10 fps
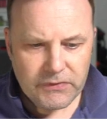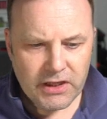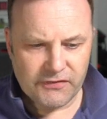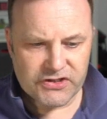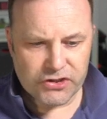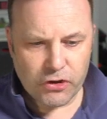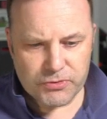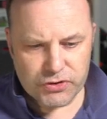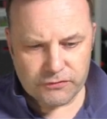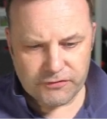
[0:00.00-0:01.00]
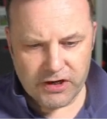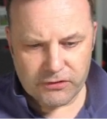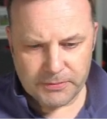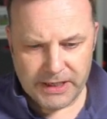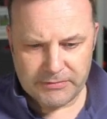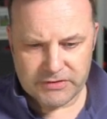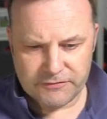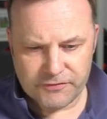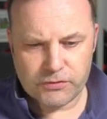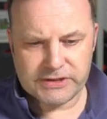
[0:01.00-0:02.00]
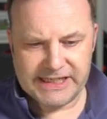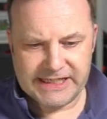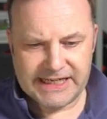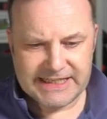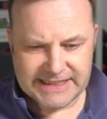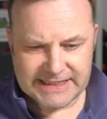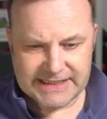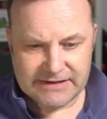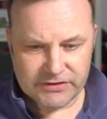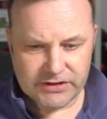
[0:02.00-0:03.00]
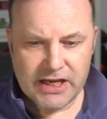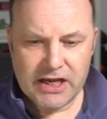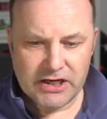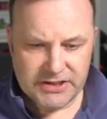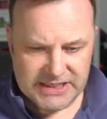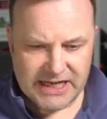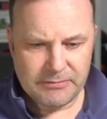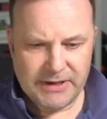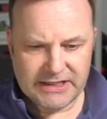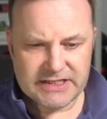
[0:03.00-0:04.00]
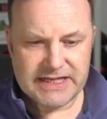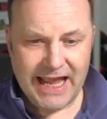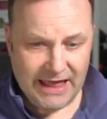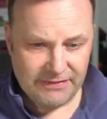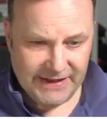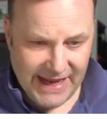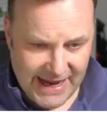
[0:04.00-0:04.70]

And there's an optional final payment of 14,867 and 10 pence at the